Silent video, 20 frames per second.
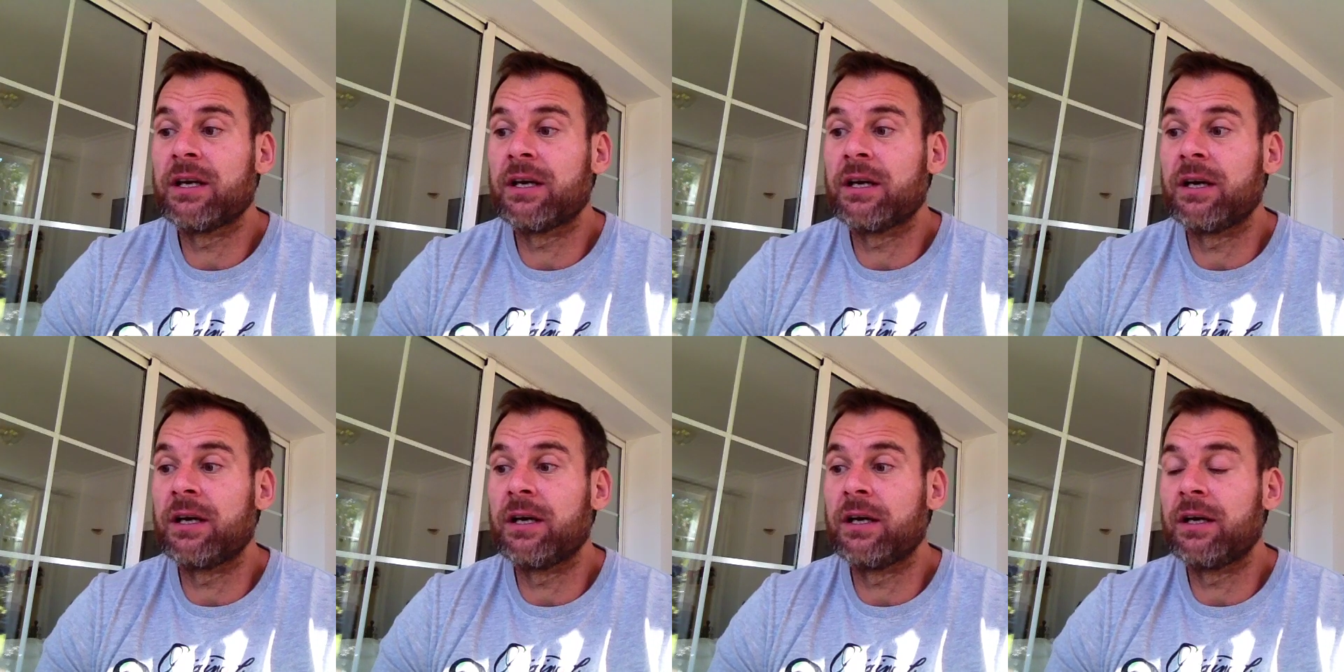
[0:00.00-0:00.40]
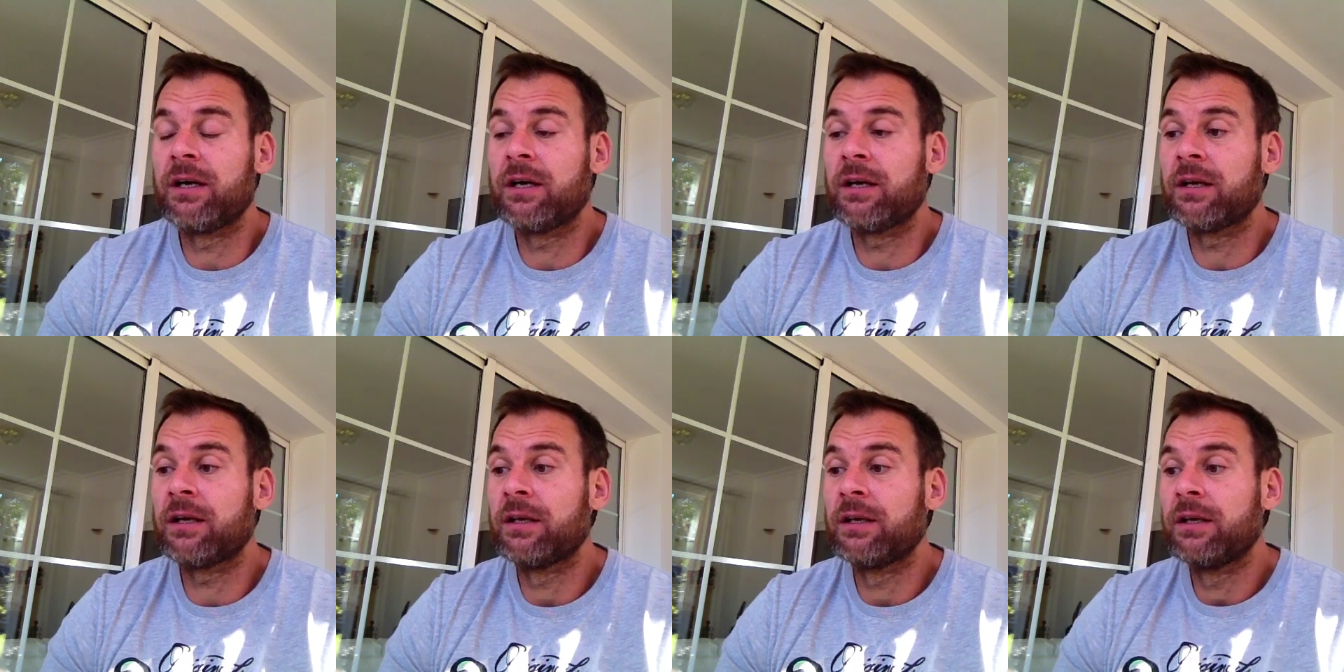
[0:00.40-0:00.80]

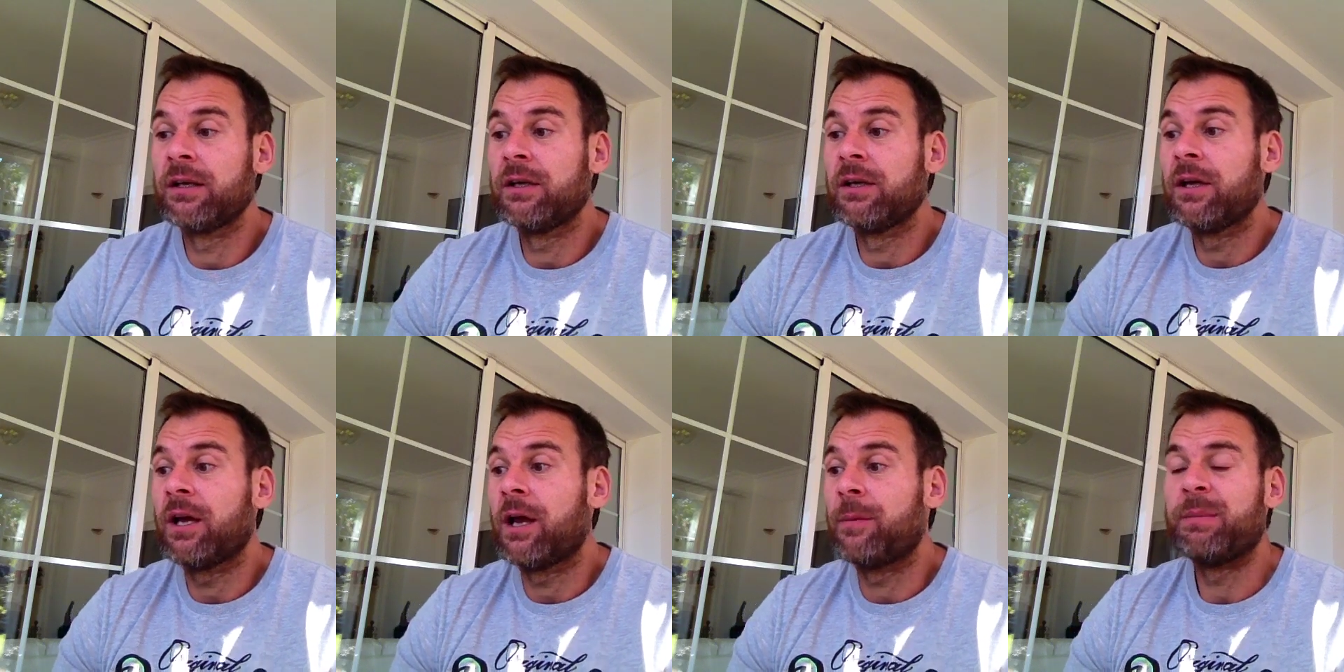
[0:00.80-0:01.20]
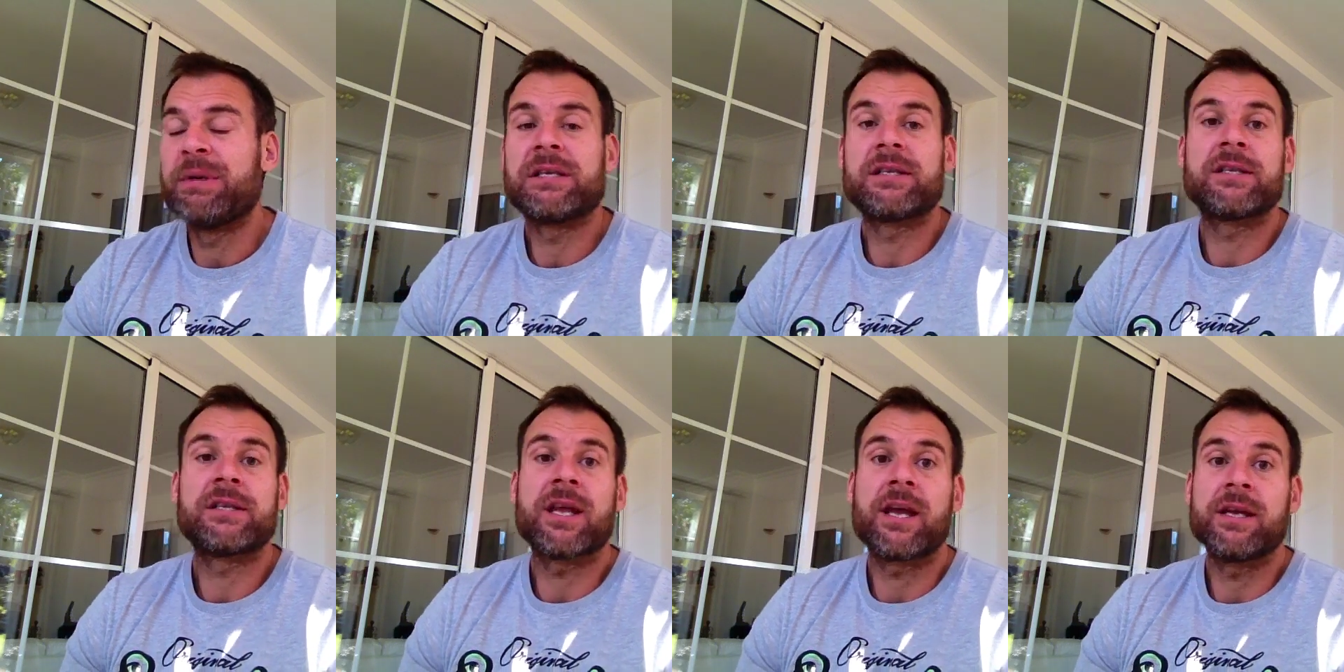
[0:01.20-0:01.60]
a
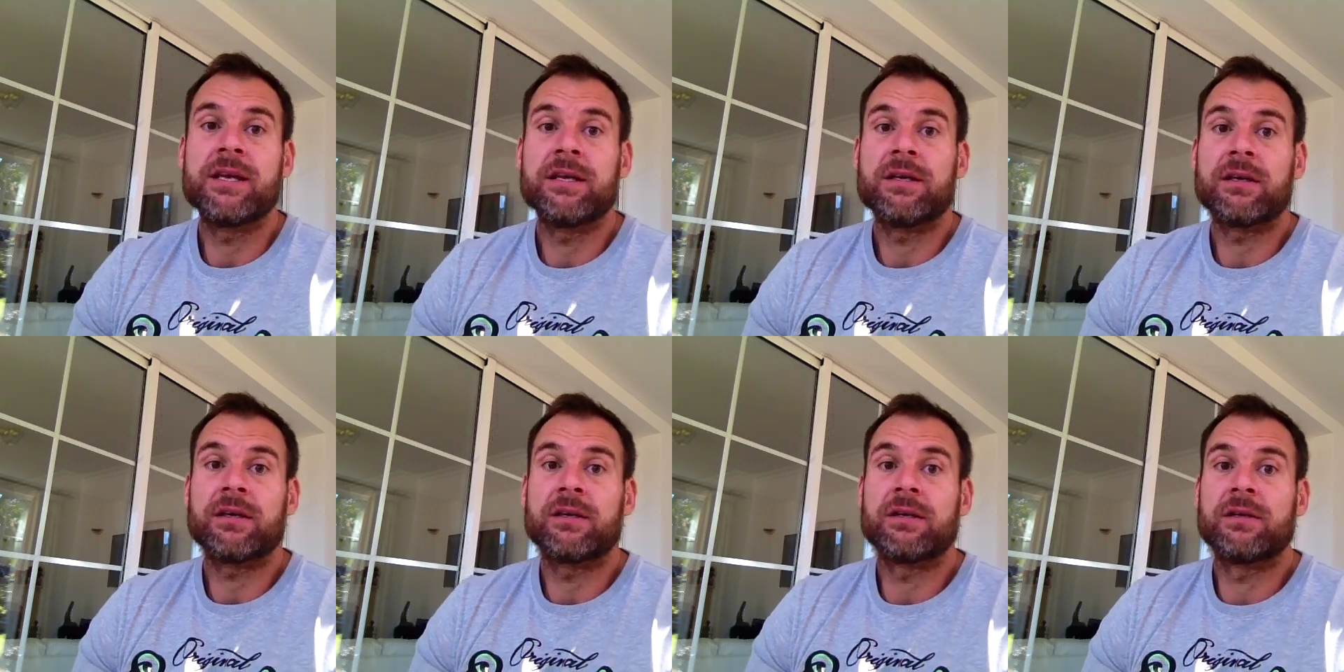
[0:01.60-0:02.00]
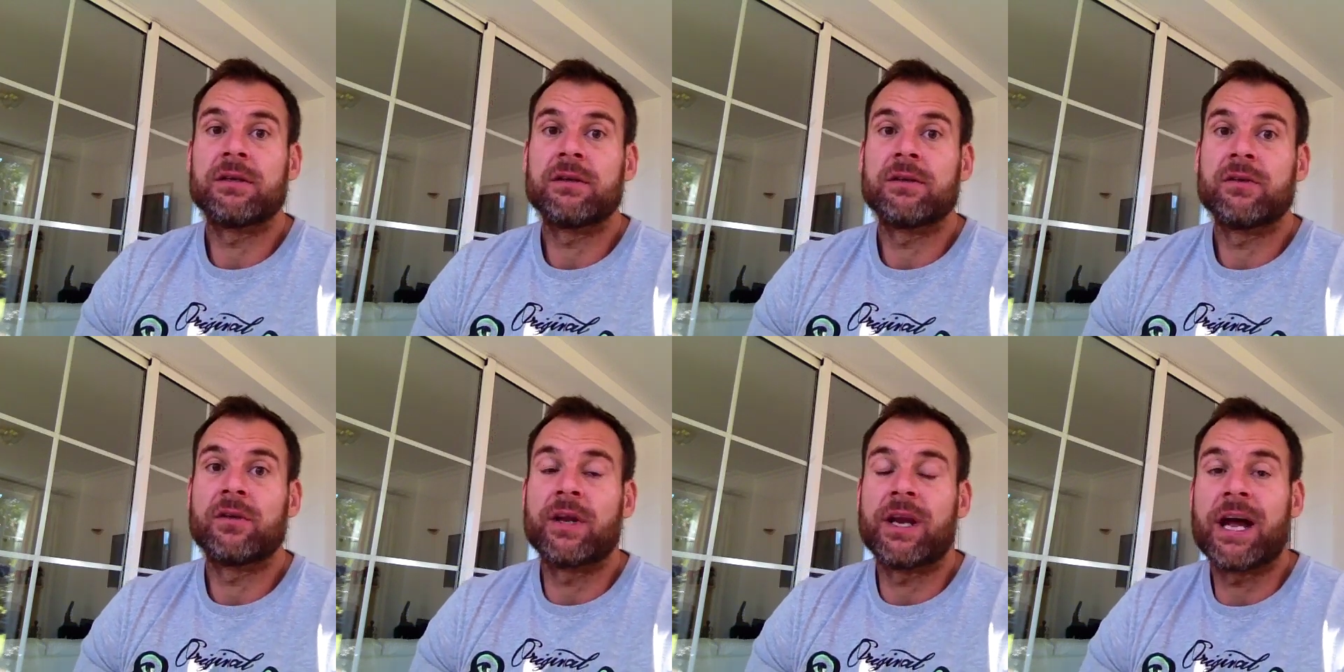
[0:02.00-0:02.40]
mistake
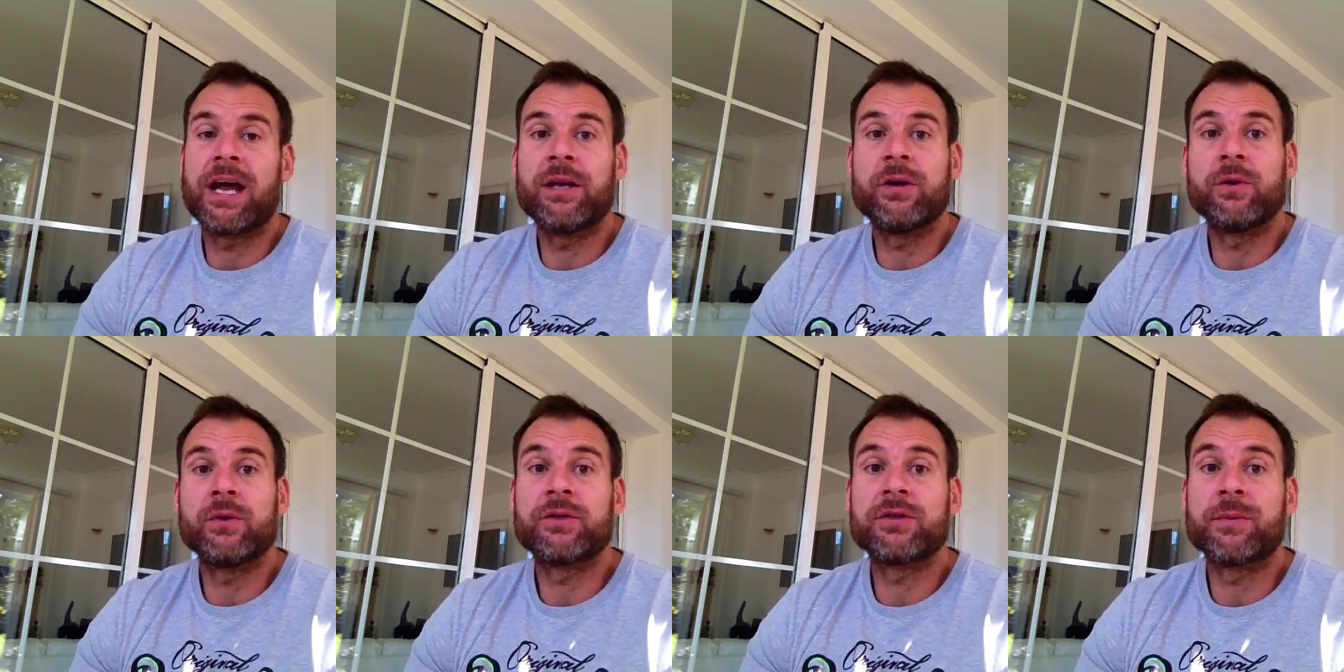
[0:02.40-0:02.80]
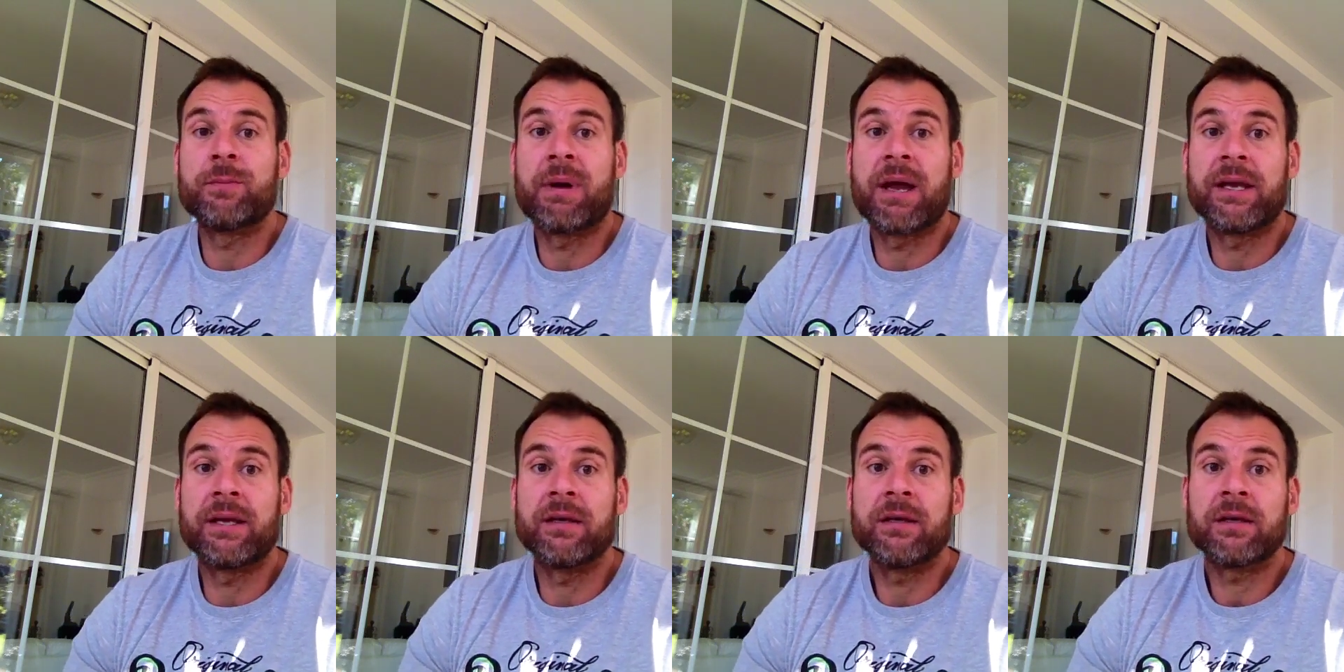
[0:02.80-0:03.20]
that I used to
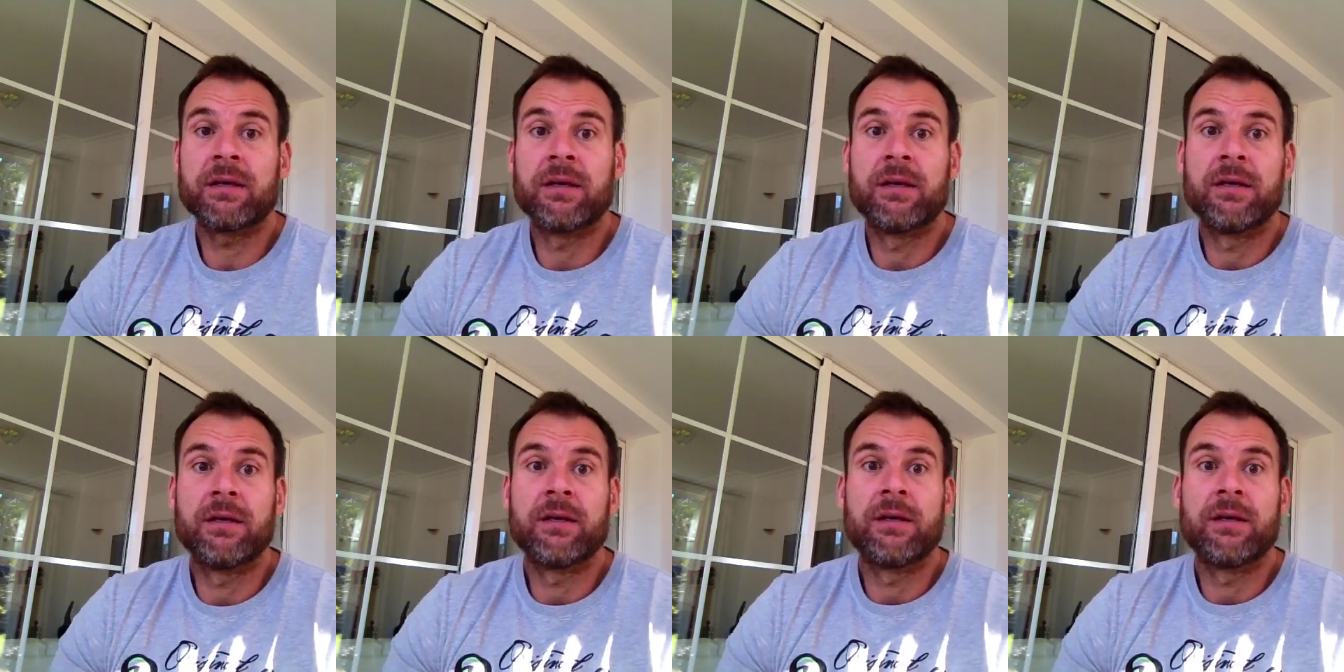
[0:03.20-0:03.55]
make